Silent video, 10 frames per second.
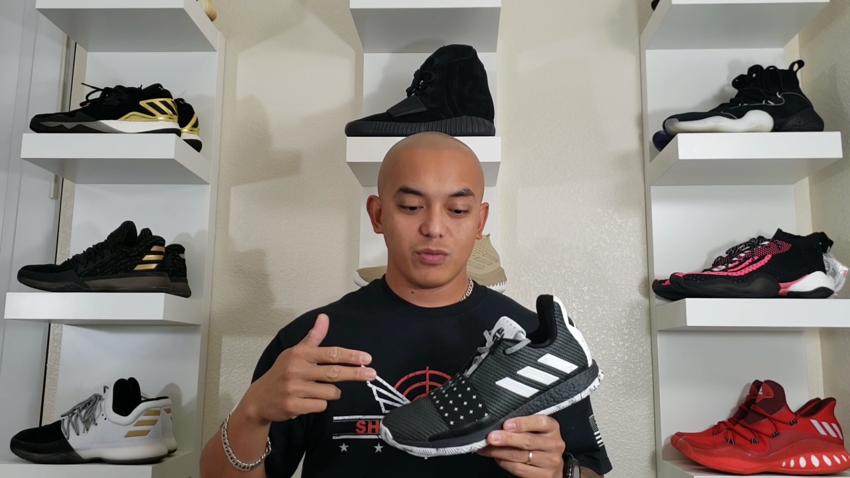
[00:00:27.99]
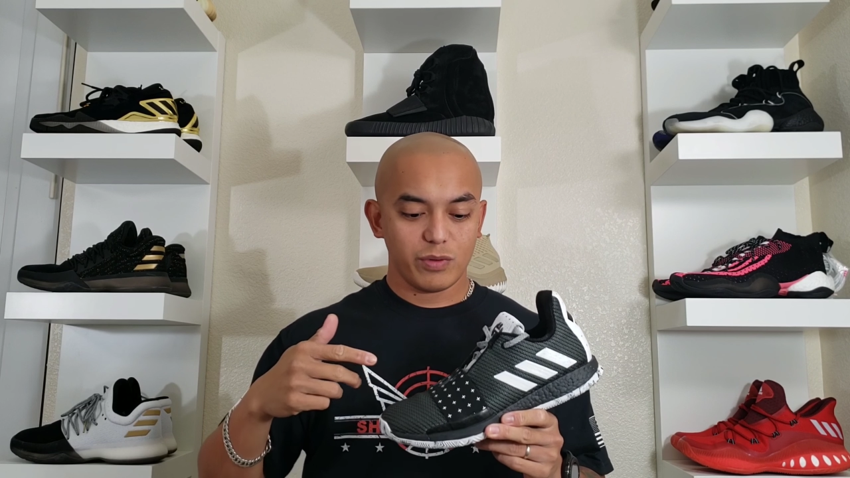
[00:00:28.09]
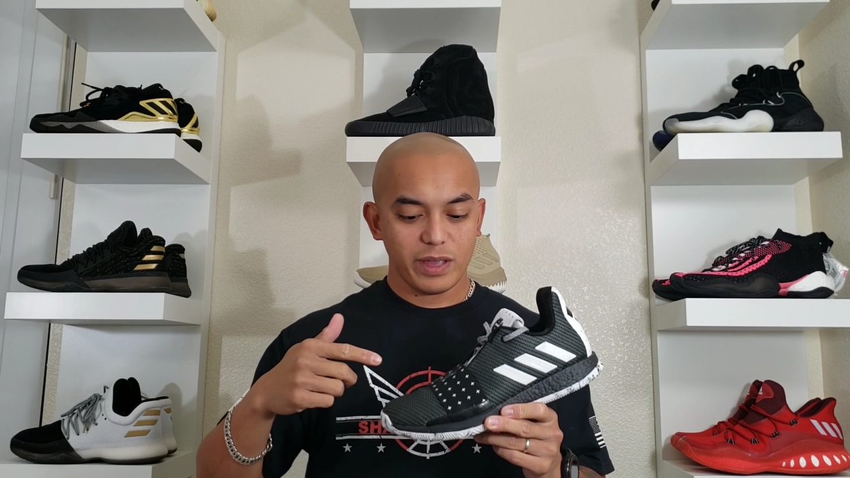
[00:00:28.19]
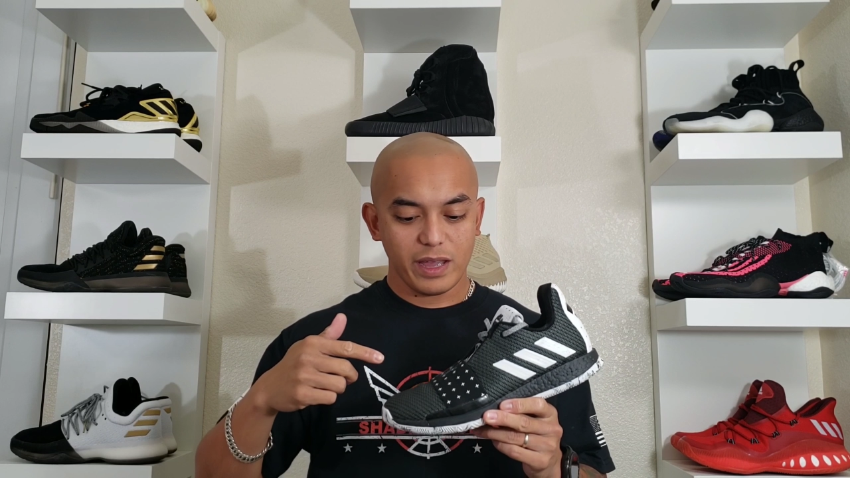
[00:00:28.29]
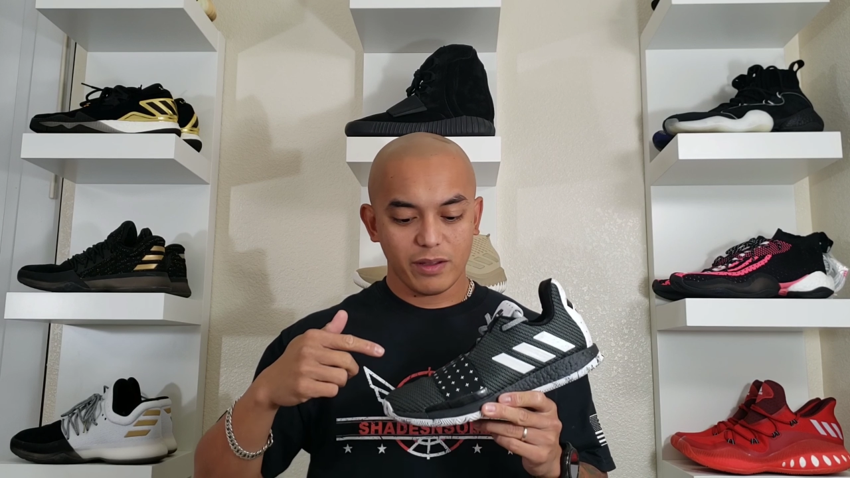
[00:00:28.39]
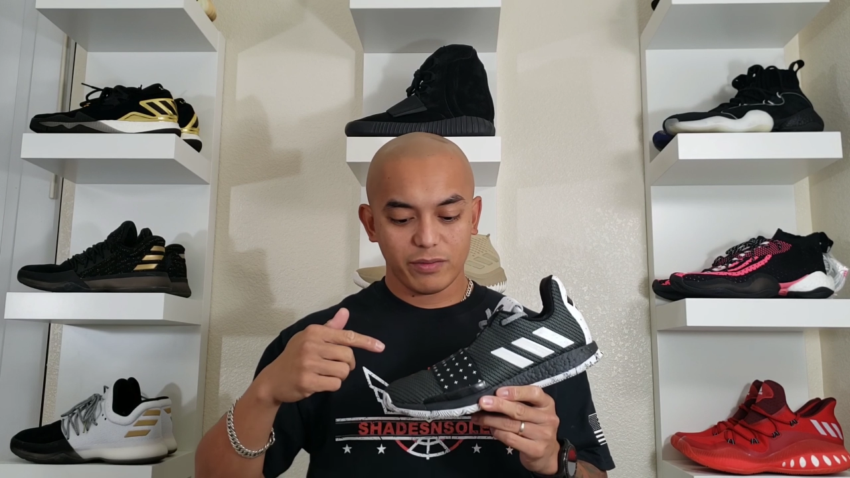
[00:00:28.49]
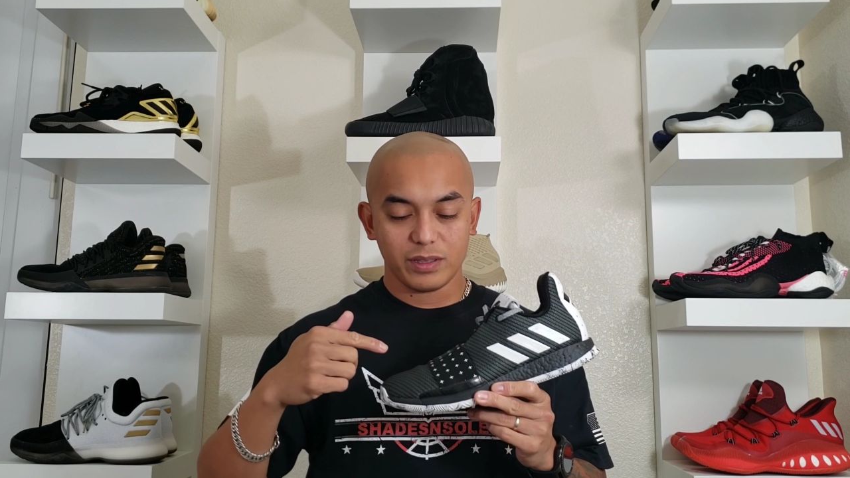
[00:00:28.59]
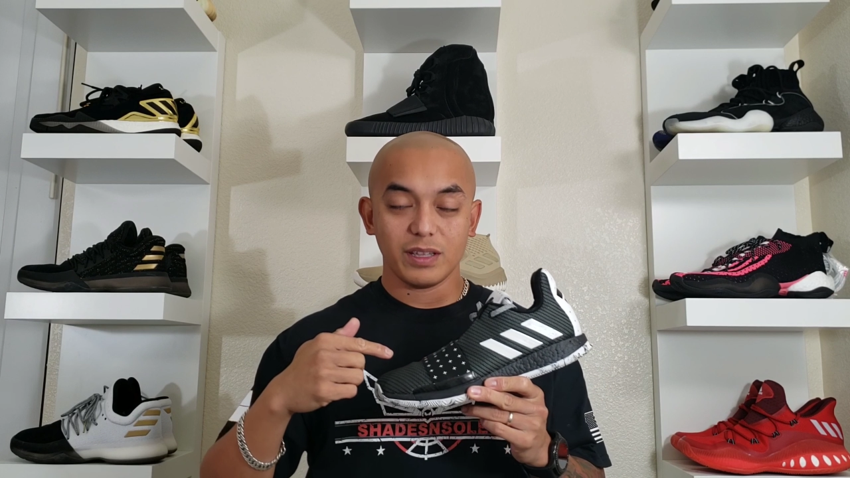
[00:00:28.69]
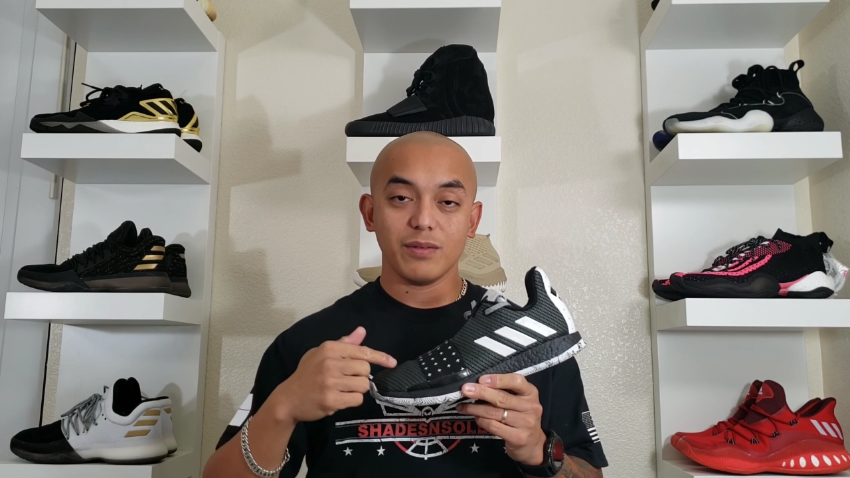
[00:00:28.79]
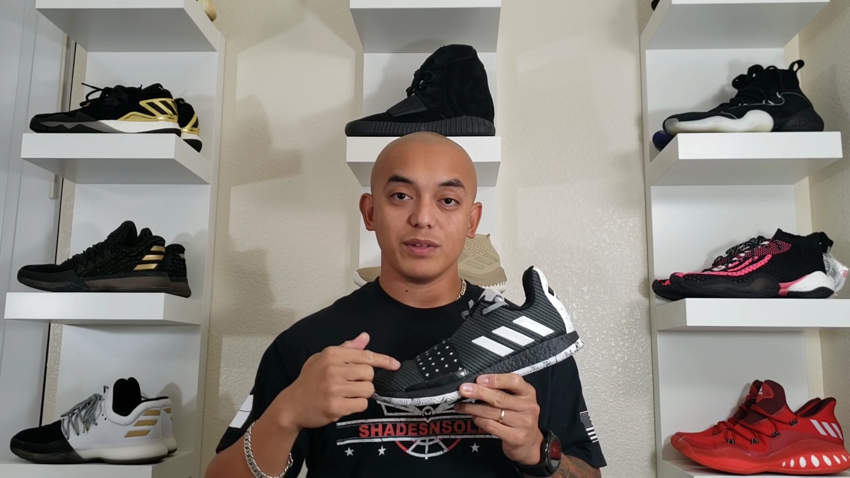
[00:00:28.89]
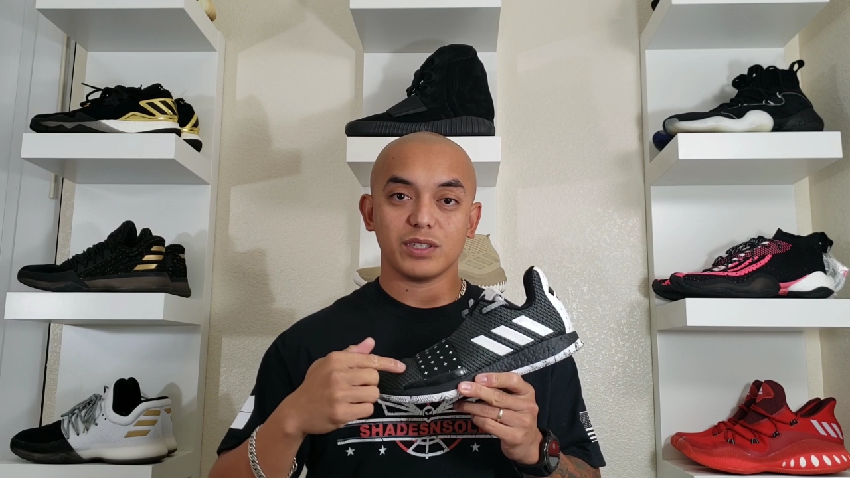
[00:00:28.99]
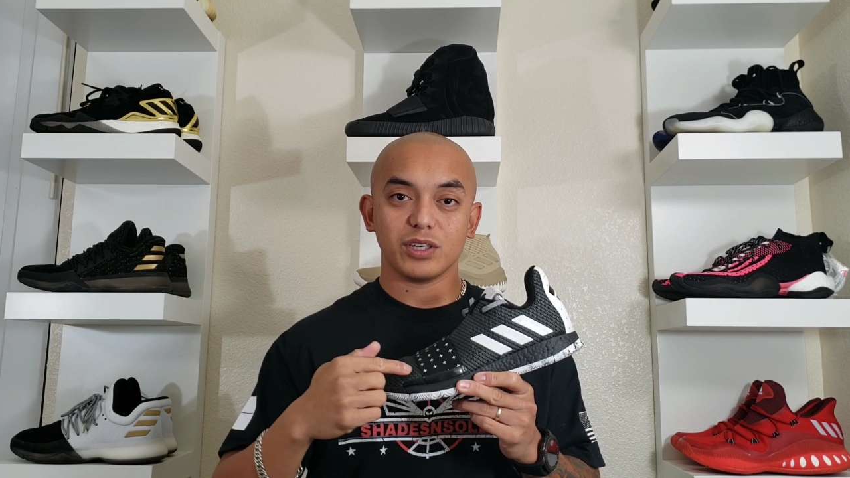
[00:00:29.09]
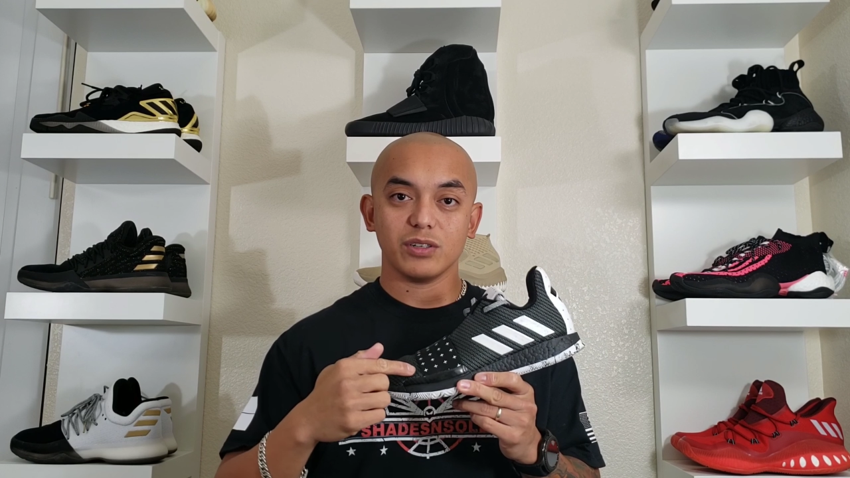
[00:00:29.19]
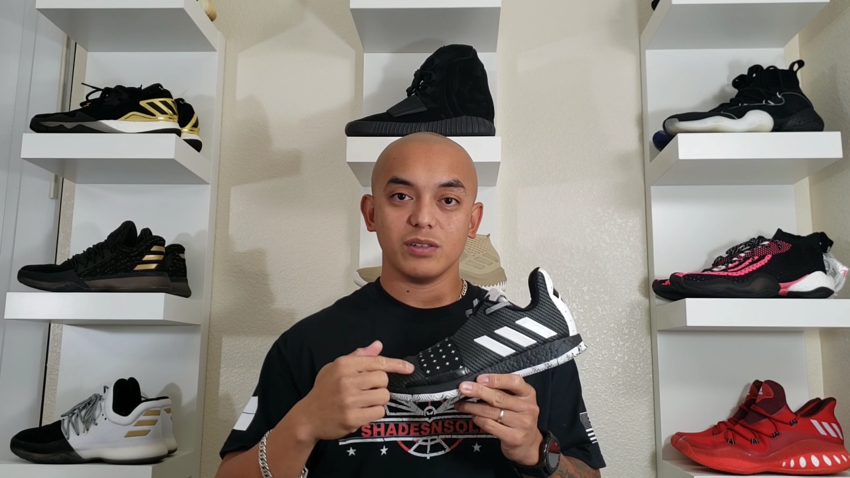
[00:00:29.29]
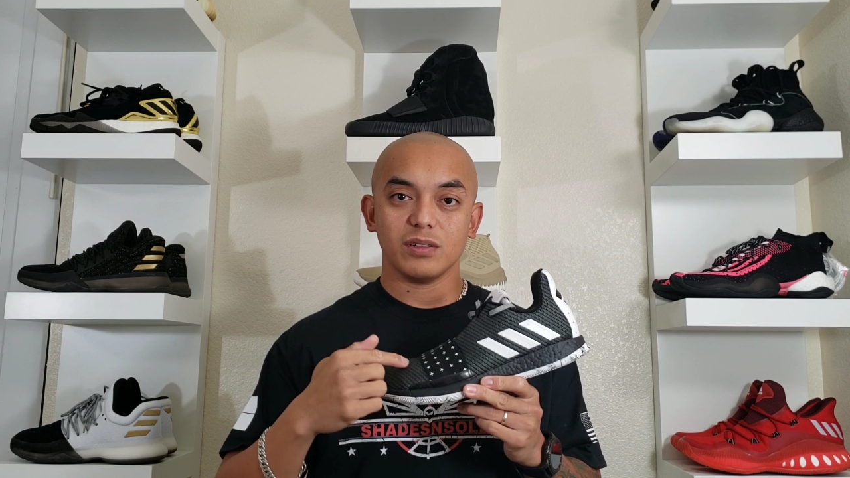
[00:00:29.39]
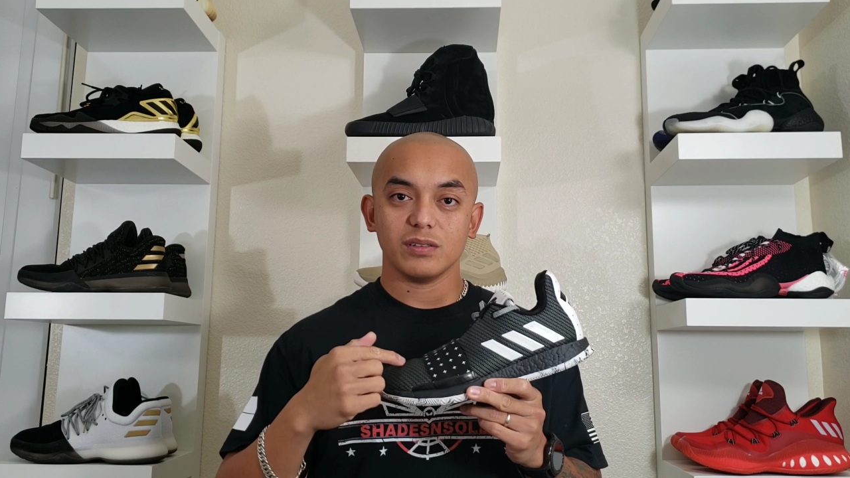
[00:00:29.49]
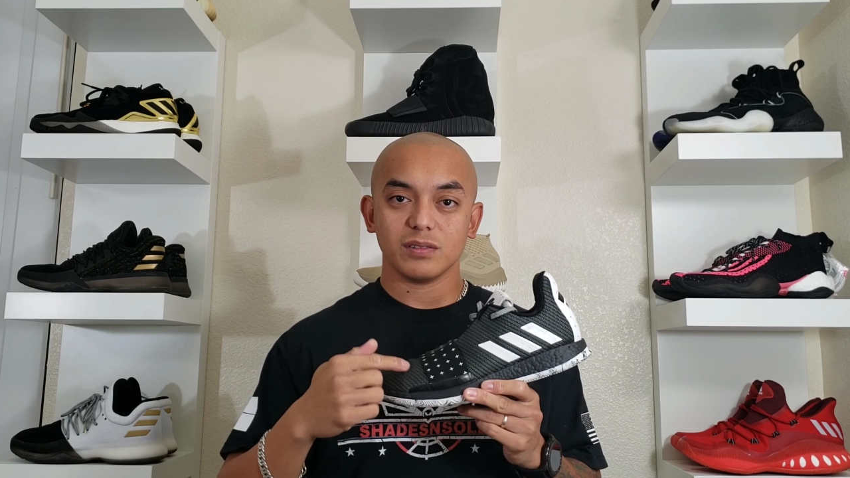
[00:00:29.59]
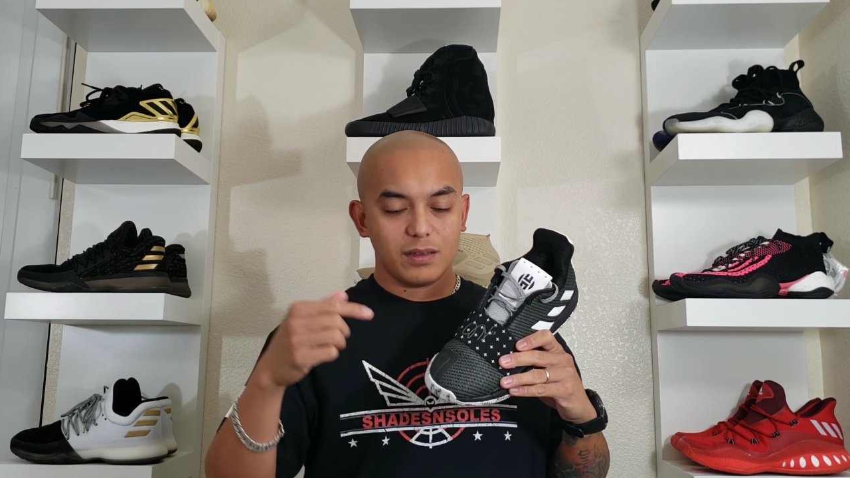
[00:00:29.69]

we have a knit material,